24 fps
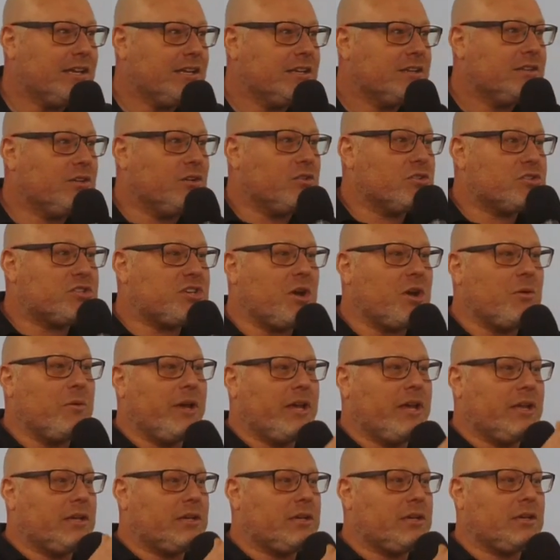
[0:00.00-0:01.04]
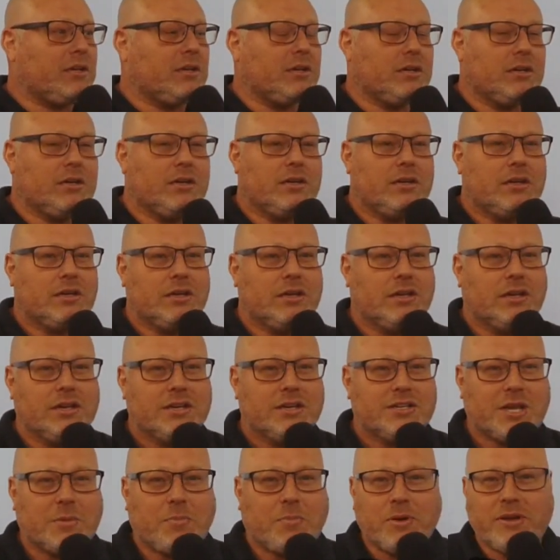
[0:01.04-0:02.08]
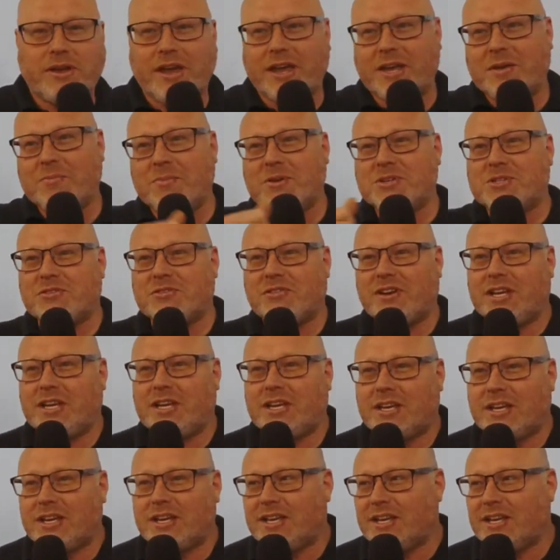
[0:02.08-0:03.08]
Not sowing. So I put you out of your misery?